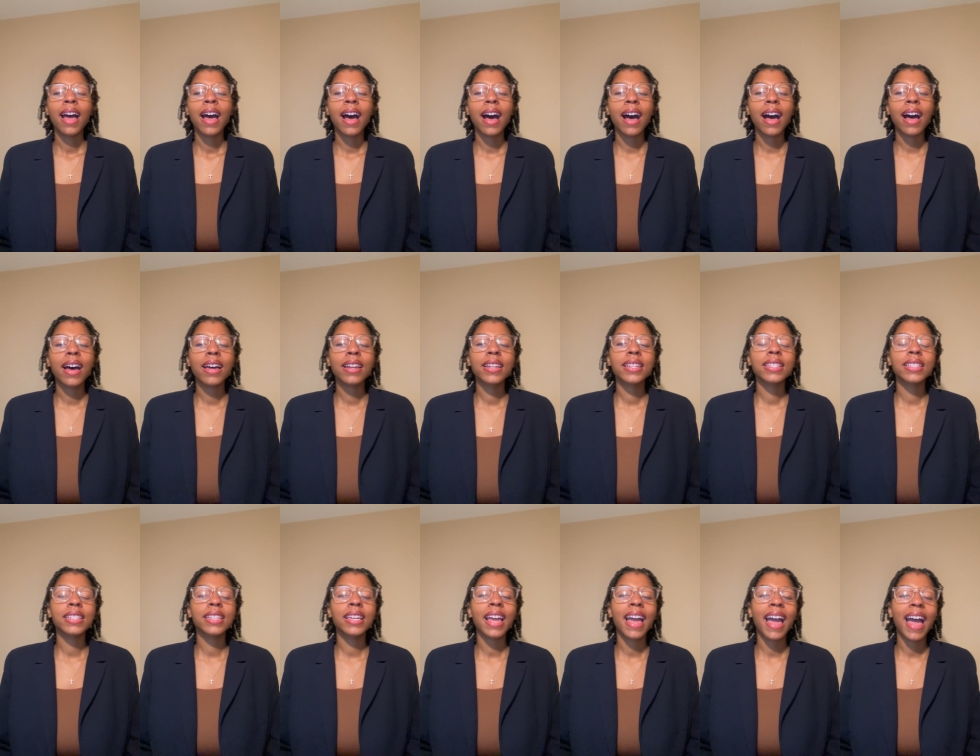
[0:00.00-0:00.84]

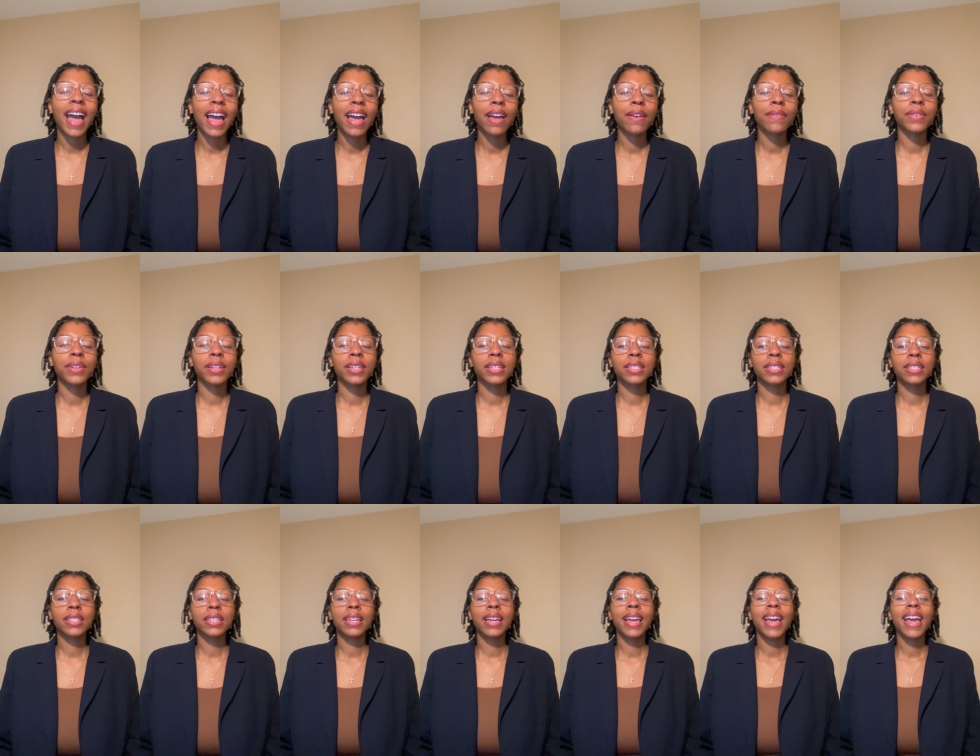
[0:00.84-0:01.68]
honesty,
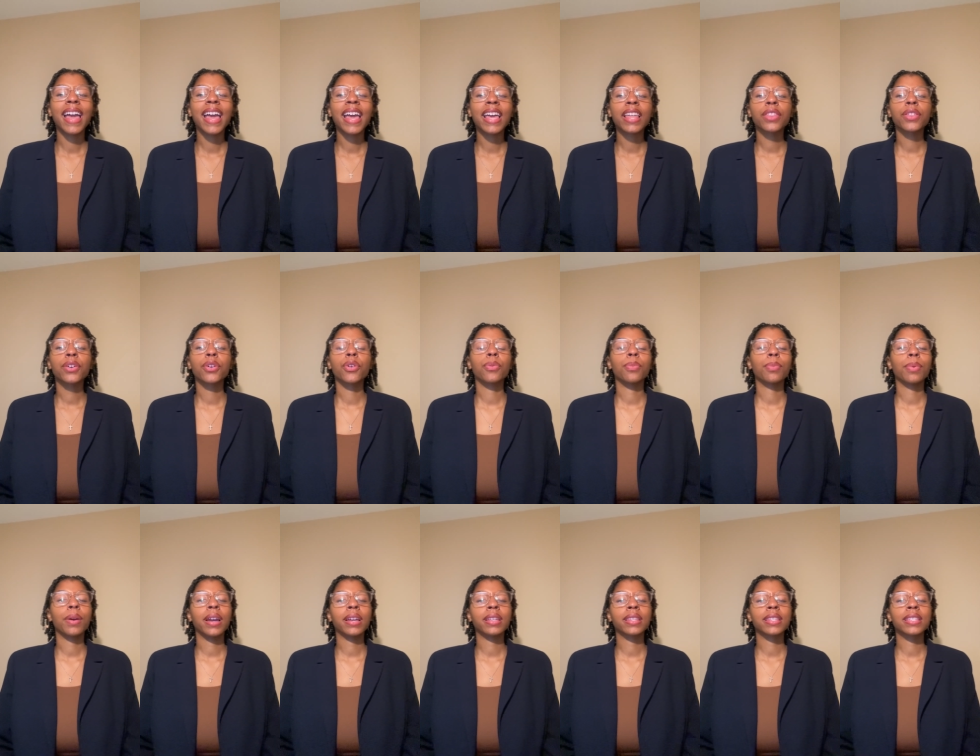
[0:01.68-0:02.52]
advocacy, ethical
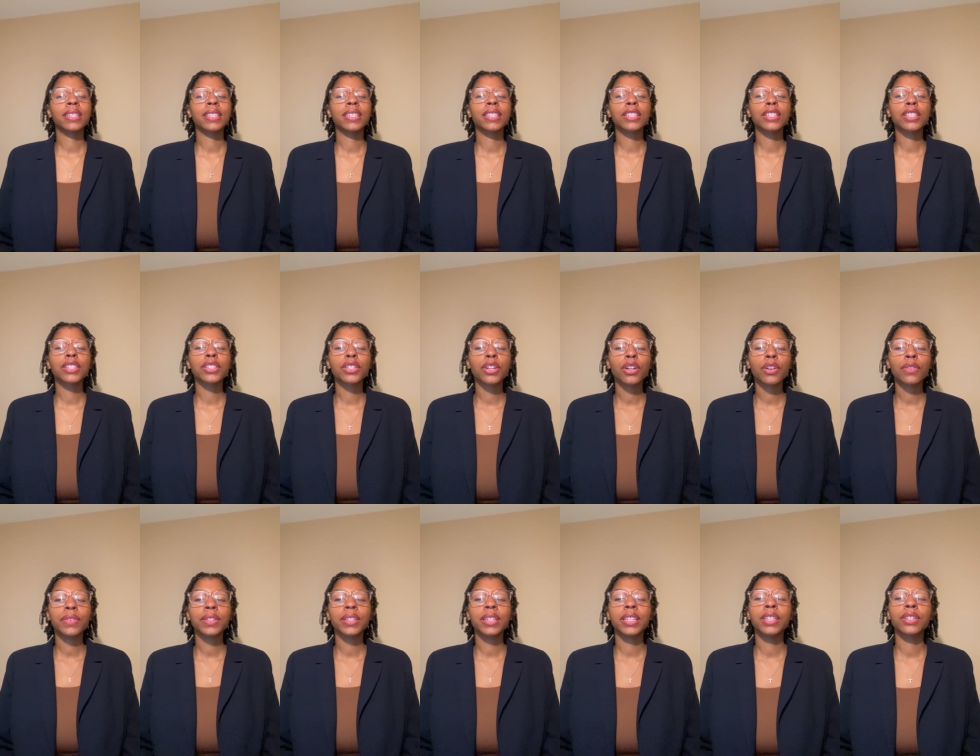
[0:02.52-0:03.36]
practices,
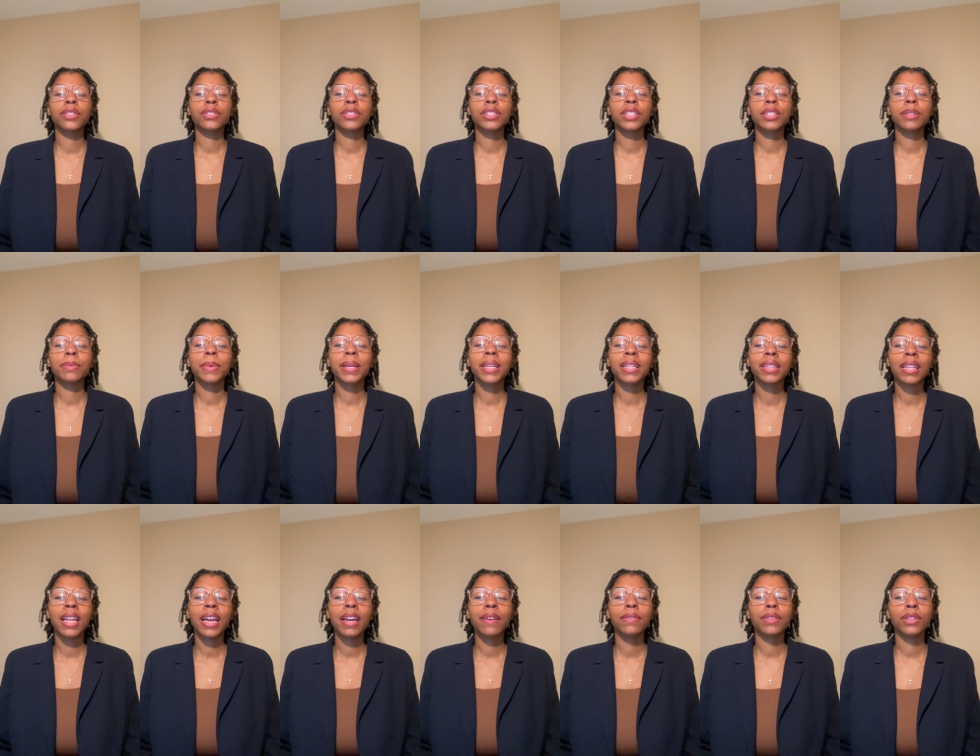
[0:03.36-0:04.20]
servant leadership, and
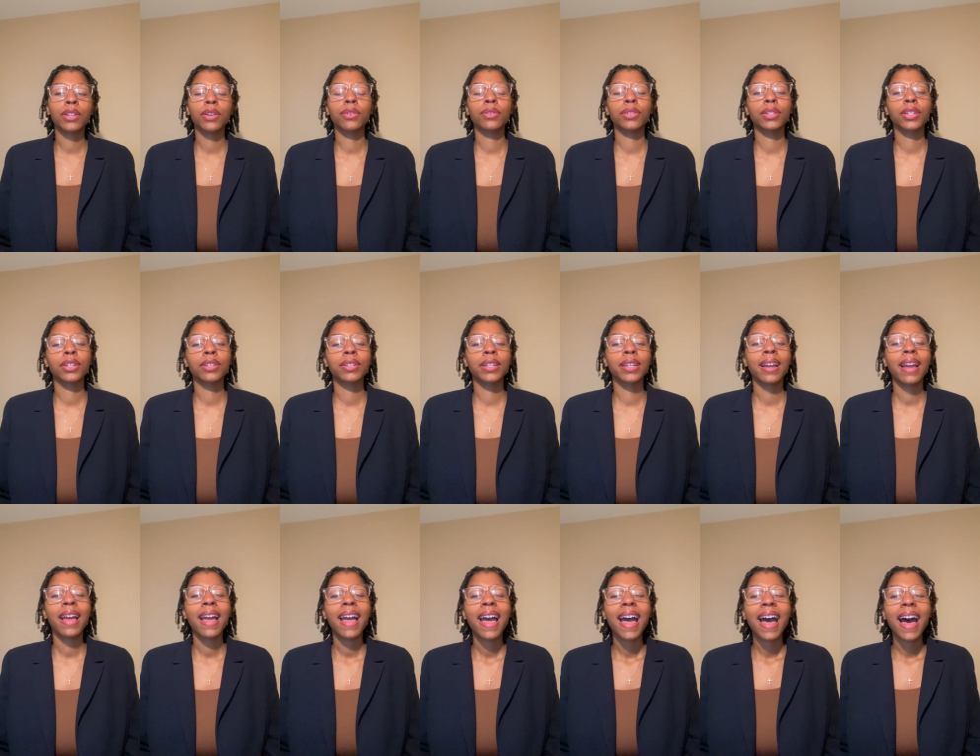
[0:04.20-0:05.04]
lifelong learning,
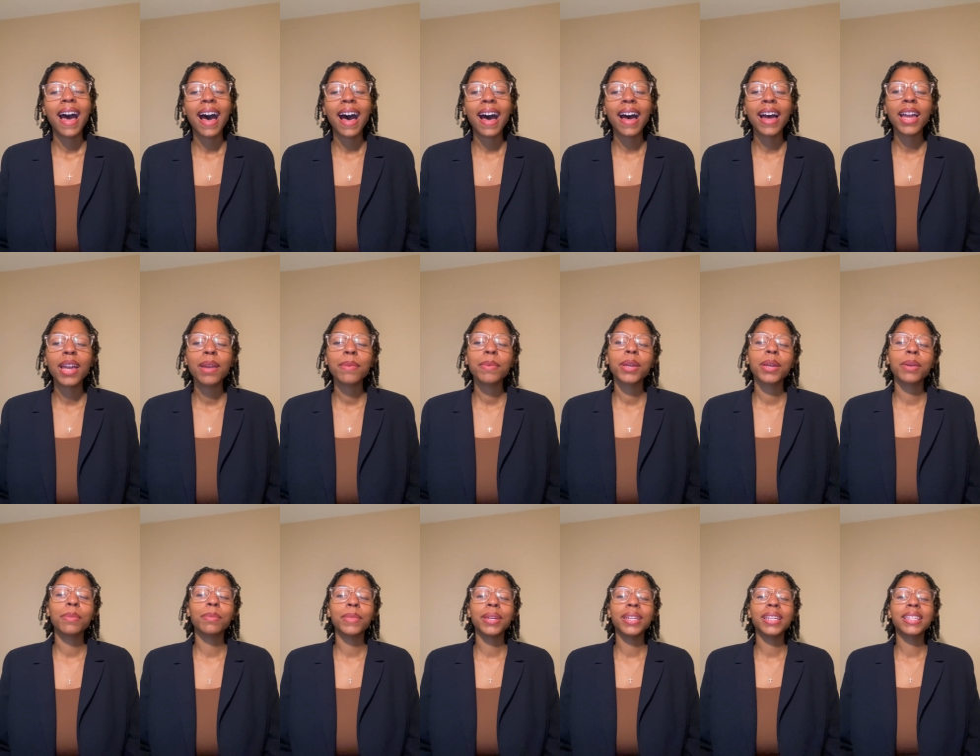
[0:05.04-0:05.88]
I am
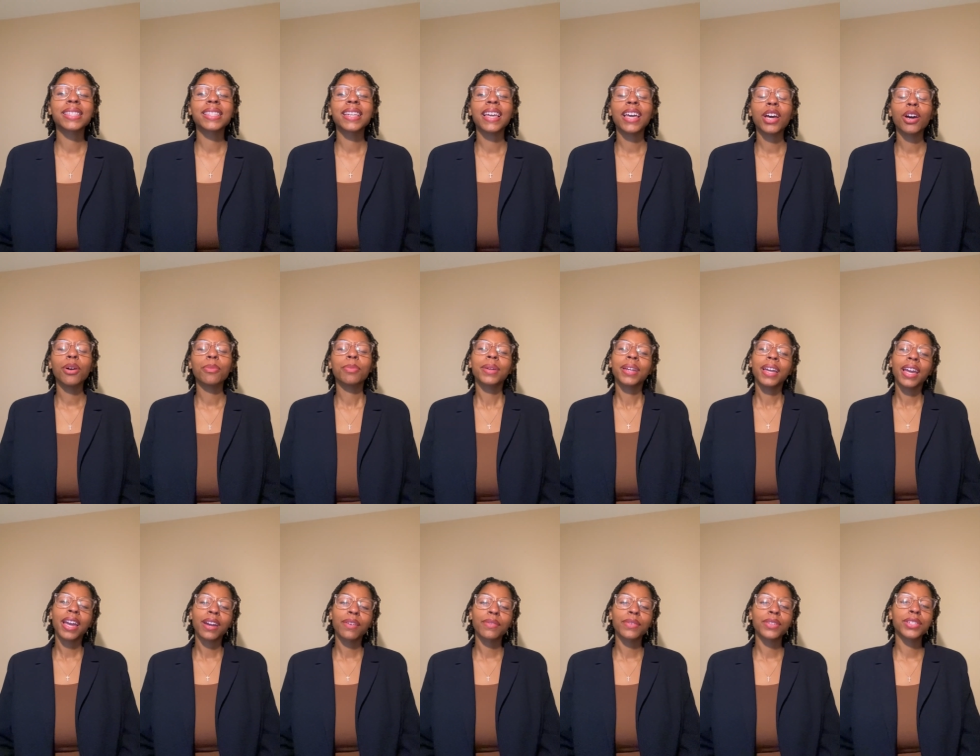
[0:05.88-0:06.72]
committed to helping
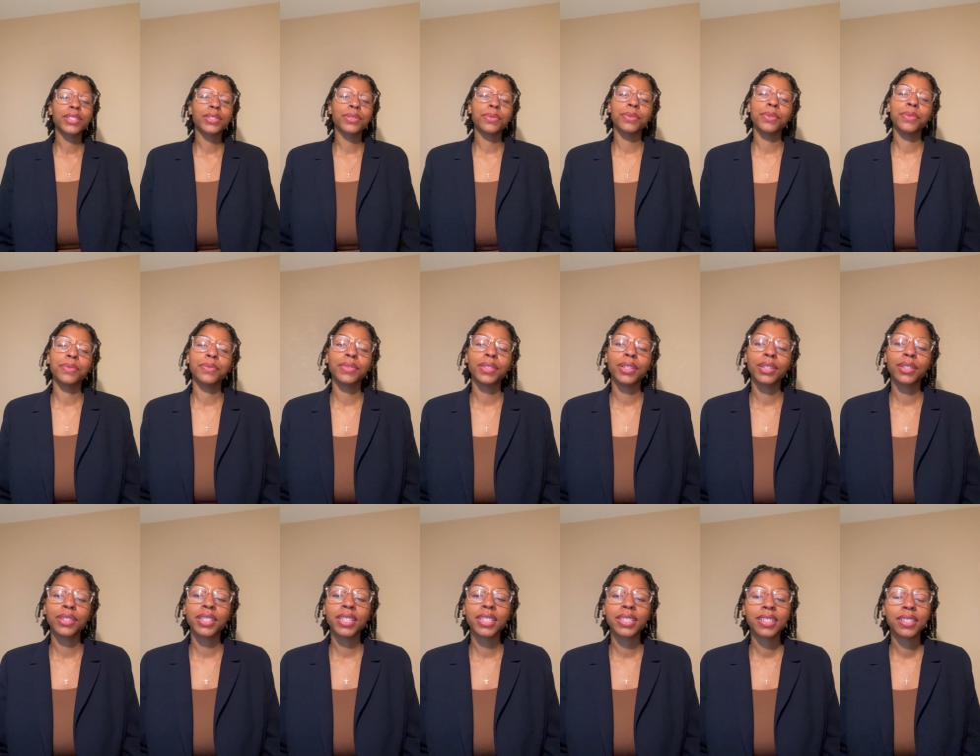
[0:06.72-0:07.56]
every student
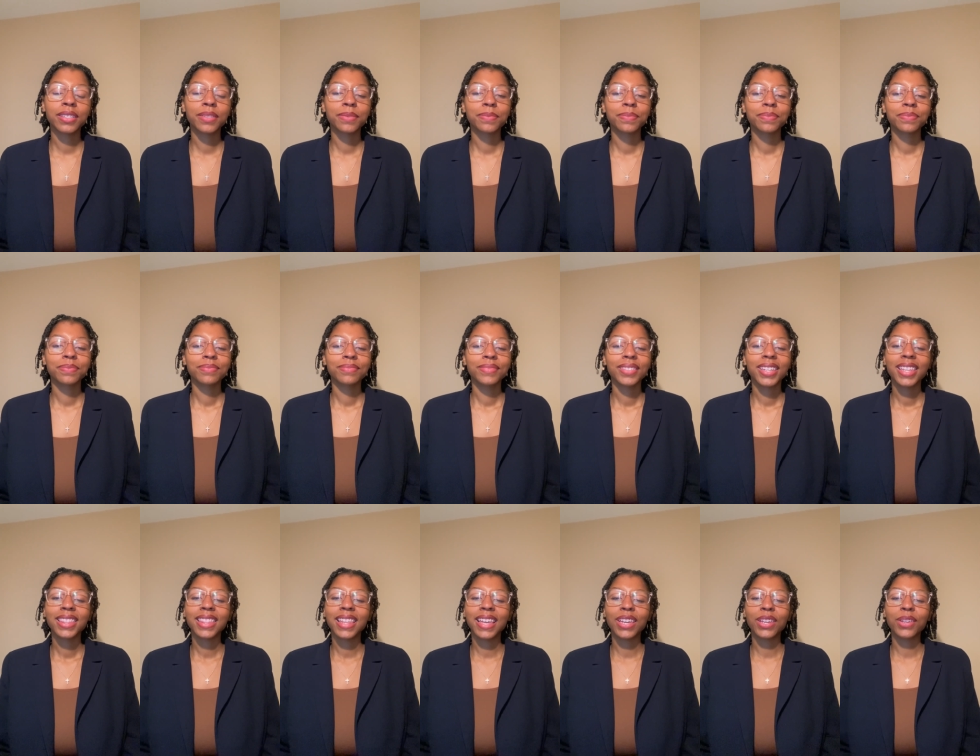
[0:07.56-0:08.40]
flourish.
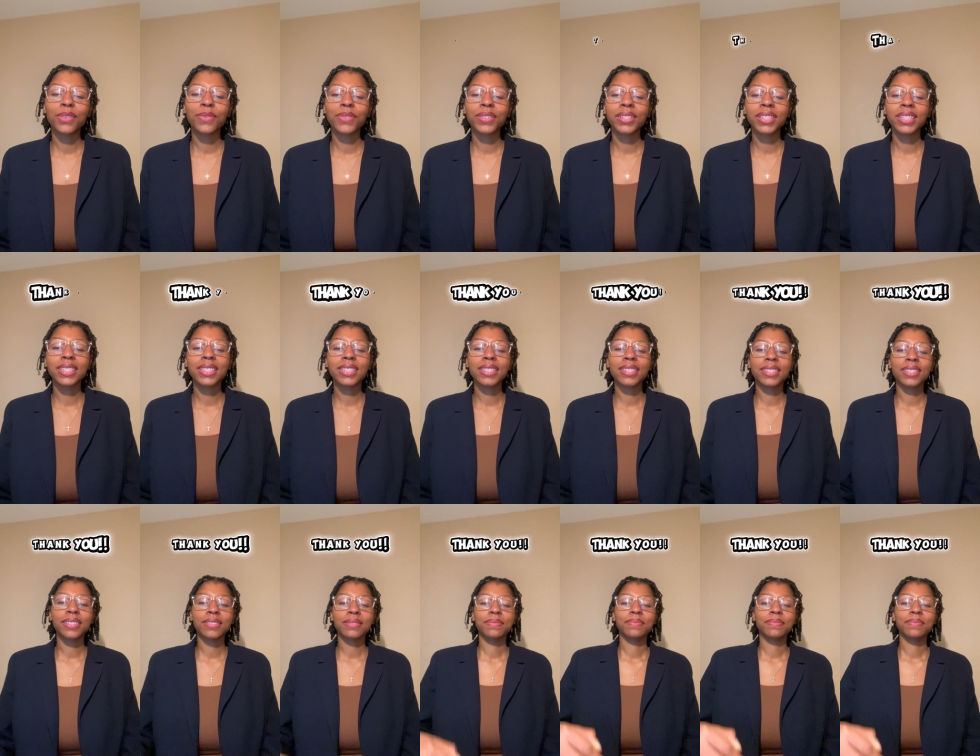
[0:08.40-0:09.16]
Thank you for listening.